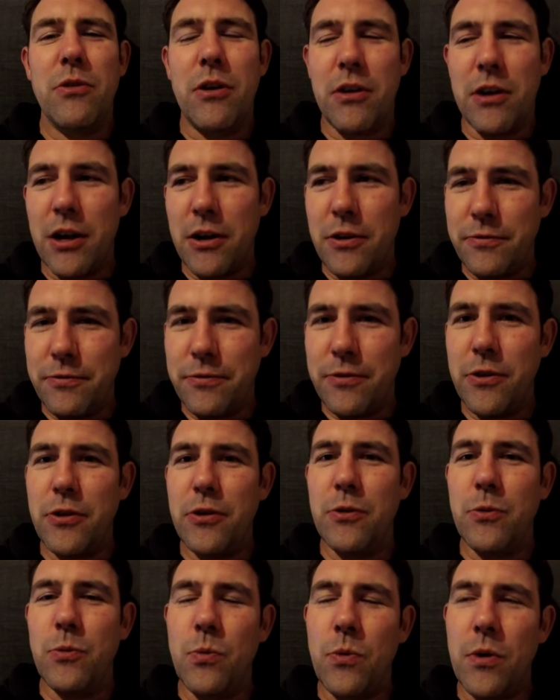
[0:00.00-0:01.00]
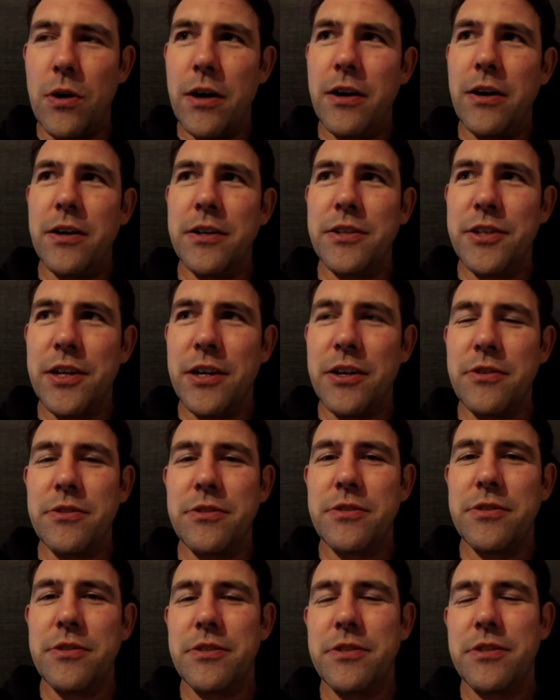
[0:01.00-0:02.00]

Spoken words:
I'll go through why I chose